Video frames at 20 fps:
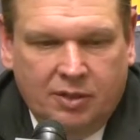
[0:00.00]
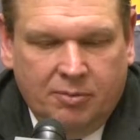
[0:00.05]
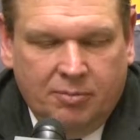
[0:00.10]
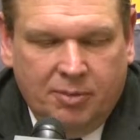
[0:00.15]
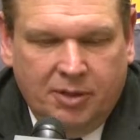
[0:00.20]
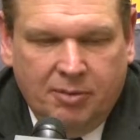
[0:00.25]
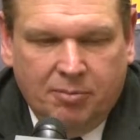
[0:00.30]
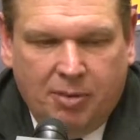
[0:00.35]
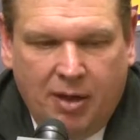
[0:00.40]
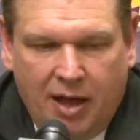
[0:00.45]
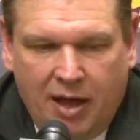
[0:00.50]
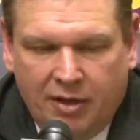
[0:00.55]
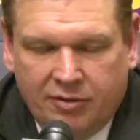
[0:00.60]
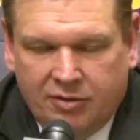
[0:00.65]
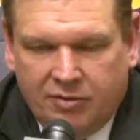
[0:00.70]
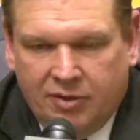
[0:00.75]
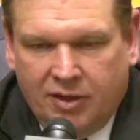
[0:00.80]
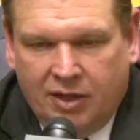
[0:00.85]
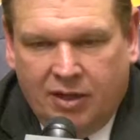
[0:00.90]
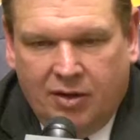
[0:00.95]
being
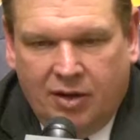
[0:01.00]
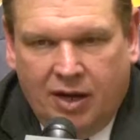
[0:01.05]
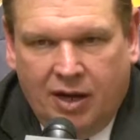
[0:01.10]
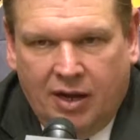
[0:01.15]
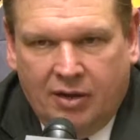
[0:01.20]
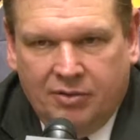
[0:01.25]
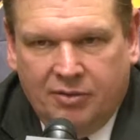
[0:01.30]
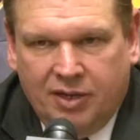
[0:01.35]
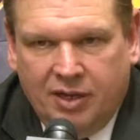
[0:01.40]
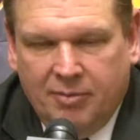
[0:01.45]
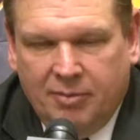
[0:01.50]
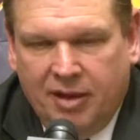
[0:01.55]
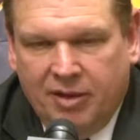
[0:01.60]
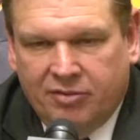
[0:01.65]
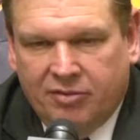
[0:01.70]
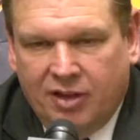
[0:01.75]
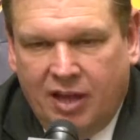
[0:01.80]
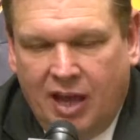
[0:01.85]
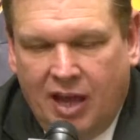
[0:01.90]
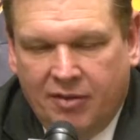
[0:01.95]
positive. And, our team
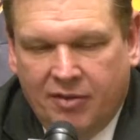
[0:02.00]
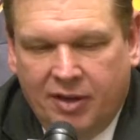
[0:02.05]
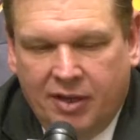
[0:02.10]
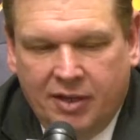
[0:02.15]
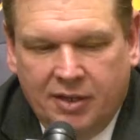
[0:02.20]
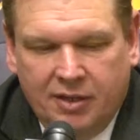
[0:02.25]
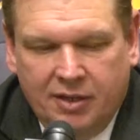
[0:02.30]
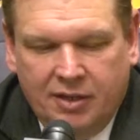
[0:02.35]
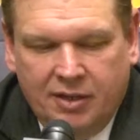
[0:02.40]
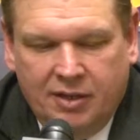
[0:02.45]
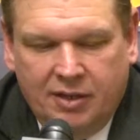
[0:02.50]
has to have a